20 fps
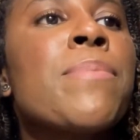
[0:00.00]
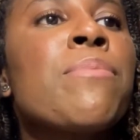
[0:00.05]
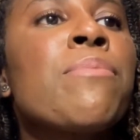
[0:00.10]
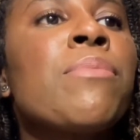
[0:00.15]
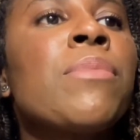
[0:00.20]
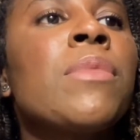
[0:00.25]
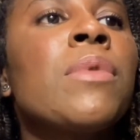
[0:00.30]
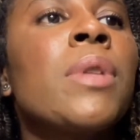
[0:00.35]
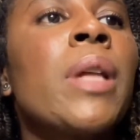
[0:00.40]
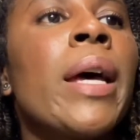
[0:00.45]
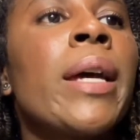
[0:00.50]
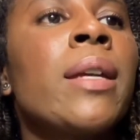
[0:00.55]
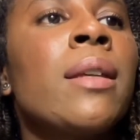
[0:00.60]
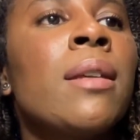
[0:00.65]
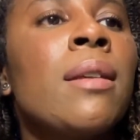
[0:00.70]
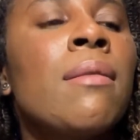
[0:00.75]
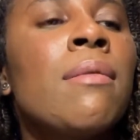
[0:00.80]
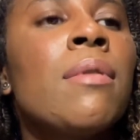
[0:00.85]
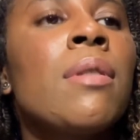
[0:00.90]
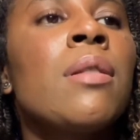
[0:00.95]

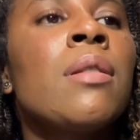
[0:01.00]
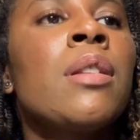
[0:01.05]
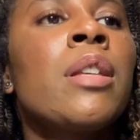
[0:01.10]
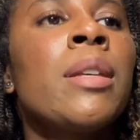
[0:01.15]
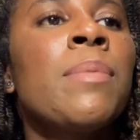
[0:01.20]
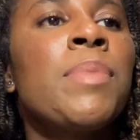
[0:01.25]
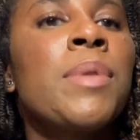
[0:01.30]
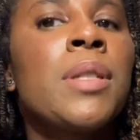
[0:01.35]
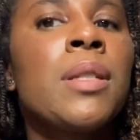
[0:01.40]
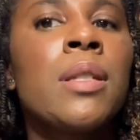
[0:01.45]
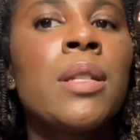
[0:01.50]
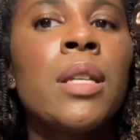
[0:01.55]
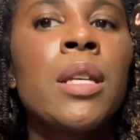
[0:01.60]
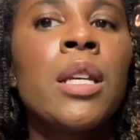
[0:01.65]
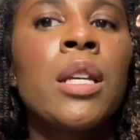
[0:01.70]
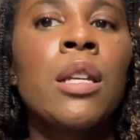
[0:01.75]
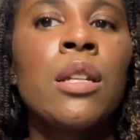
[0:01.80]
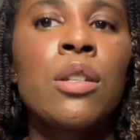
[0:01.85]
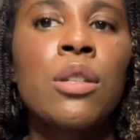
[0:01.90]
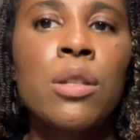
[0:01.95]
Liking the
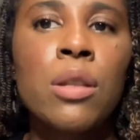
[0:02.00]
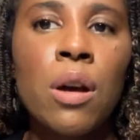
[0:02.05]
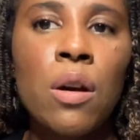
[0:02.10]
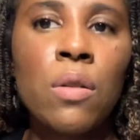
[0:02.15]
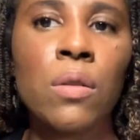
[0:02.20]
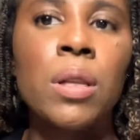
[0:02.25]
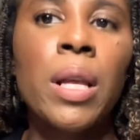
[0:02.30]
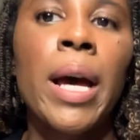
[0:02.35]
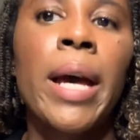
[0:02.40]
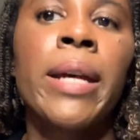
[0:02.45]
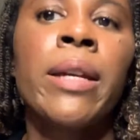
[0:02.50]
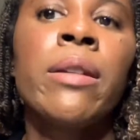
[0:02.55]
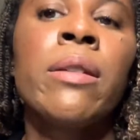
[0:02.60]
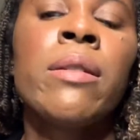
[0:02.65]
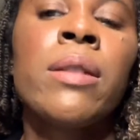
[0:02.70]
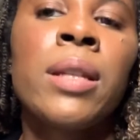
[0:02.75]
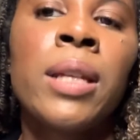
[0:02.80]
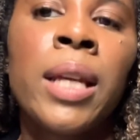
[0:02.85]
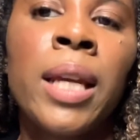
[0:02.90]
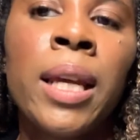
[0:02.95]
lipstick, no liner
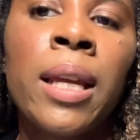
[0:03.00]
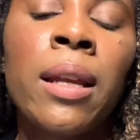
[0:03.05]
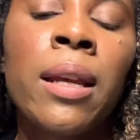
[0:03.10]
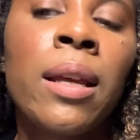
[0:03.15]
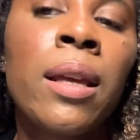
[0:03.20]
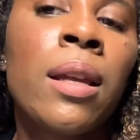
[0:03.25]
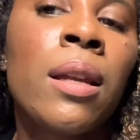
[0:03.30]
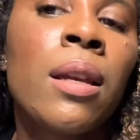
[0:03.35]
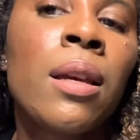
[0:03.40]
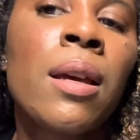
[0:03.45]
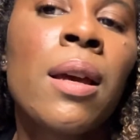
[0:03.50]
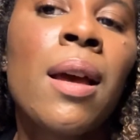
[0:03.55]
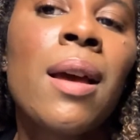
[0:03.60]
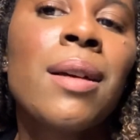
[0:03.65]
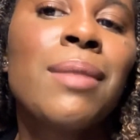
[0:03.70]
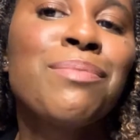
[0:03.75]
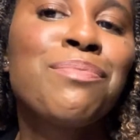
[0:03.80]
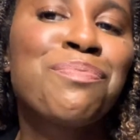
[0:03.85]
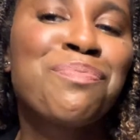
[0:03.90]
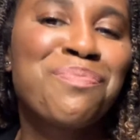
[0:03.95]
needed.
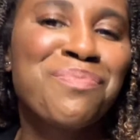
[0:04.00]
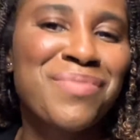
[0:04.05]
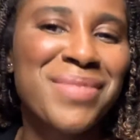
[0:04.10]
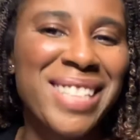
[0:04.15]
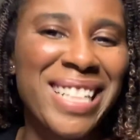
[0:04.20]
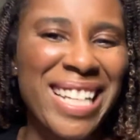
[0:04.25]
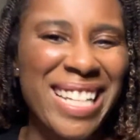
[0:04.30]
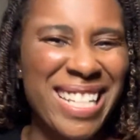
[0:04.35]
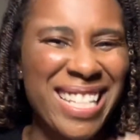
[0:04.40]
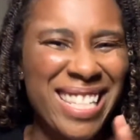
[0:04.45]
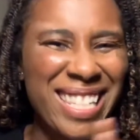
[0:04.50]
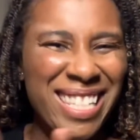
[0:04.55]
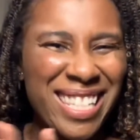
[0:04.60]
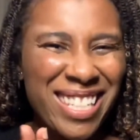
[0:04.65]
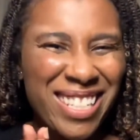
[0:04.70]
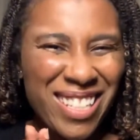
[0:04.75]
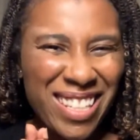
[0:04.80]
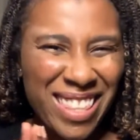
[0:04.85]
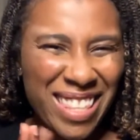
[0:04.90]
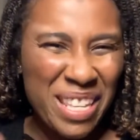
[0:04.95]

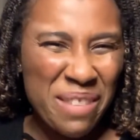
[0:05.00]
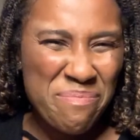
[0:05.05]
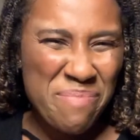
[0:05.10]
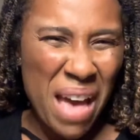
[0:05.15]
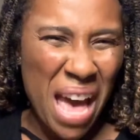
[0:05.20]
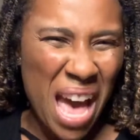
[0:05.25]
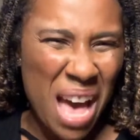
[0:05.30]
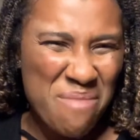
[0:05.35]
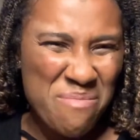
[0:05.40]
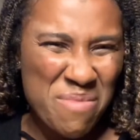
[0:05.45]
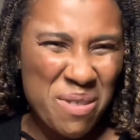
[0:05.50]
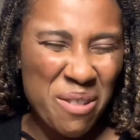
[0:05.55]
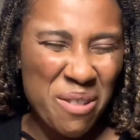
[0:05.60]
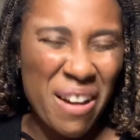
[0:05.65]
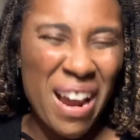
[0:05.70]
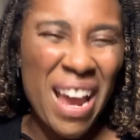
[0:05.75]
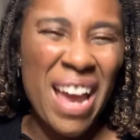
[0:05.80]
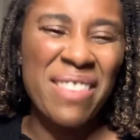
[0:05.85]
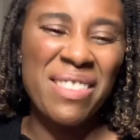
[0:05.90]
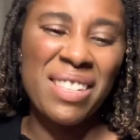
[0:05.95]
Still think Pat
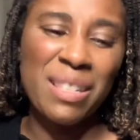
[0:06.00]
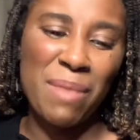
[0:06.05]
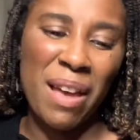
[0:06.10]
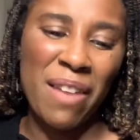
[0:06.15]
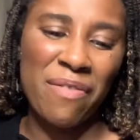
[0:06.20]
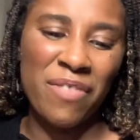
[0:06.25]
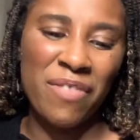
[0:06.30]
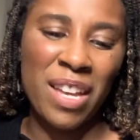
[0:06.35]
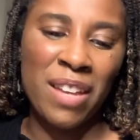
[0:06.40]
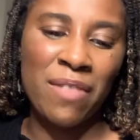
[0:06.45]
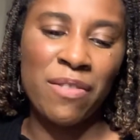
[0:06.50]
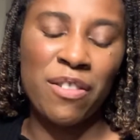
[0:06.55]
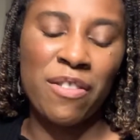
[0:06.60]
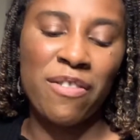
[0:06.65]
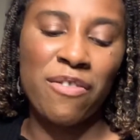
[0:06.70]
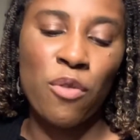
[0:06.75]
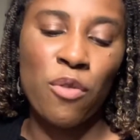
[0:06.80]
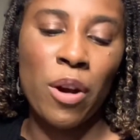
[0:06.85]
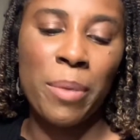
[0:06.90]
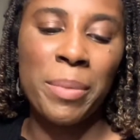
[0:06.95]
McGrath is my favorite
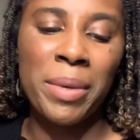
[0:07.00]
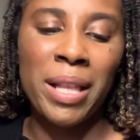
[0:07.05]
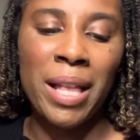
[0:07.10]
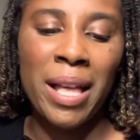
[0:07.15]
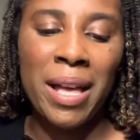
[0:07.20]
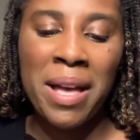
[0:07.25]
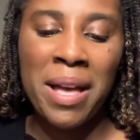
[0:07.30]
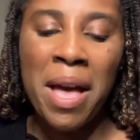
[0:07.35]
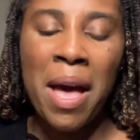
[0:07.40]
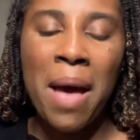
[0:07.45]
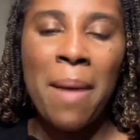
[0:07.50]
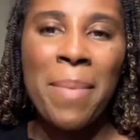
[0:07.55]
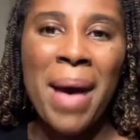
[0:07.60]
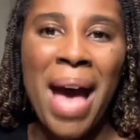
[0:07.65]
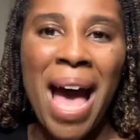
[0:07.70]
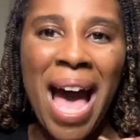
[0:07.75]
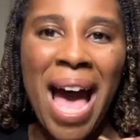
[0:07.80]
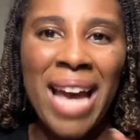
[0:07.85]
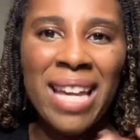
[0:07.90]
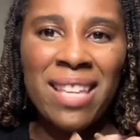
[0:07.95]
formula,
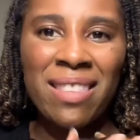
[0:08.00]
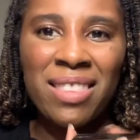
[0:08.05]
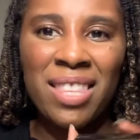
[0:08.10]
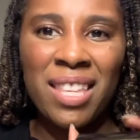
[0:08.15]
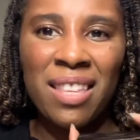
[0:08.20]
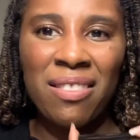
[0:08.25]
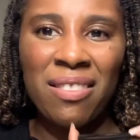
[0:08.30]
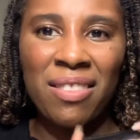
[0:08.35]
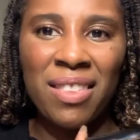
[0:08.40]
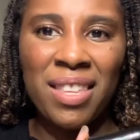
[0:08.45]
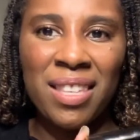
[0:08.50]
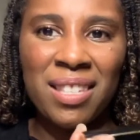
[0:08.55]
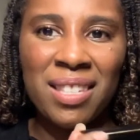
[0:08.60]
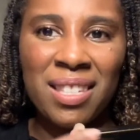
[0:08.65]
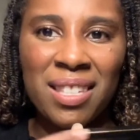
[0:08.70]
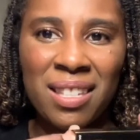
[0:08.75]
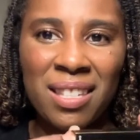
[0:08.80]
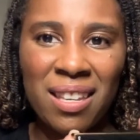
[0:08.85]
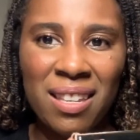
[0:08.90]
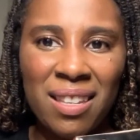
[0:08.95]
but I think
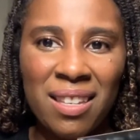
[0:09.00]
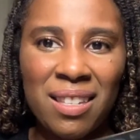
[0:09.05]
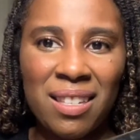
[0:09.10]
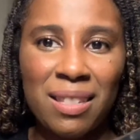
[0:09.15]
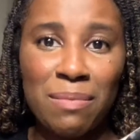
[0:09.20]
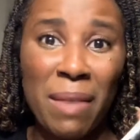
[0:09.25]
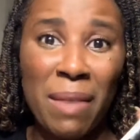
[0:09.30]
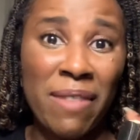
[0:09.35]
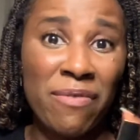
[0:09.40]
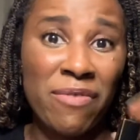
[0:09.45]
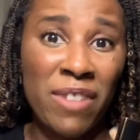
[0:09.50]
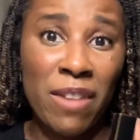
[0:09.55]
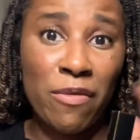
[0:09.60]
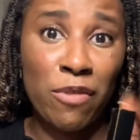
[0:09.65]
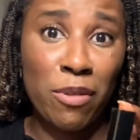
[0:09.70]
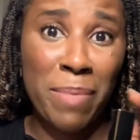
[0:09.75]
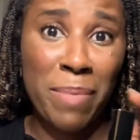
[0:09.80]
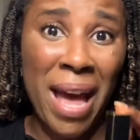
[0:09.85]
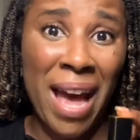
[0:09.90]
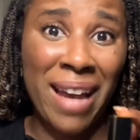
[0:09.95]
this is my
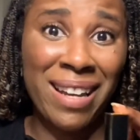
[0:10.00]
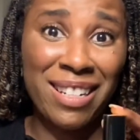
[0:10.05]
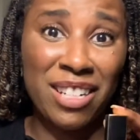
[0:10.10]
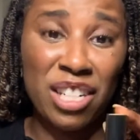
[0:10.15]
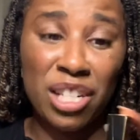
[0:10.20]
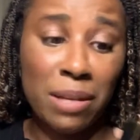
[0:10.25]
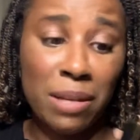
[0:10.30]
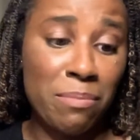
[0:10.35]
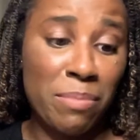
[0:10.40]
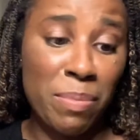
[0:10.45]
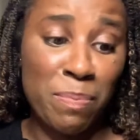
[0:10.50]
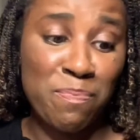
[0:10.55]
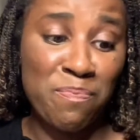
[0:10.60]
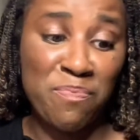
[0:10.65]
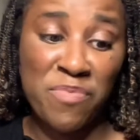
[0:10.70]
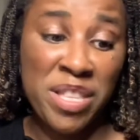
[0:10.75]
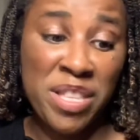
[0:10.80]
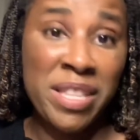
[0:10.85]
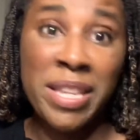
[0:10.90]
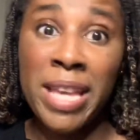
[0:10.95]
favorite packaging
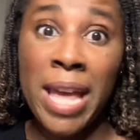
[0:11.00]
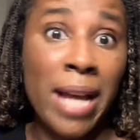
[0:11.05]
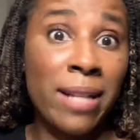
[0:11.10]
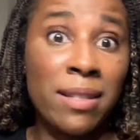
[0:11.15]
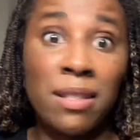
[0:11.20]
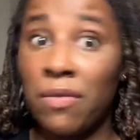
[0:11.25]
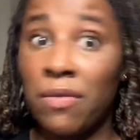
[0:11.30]
yet.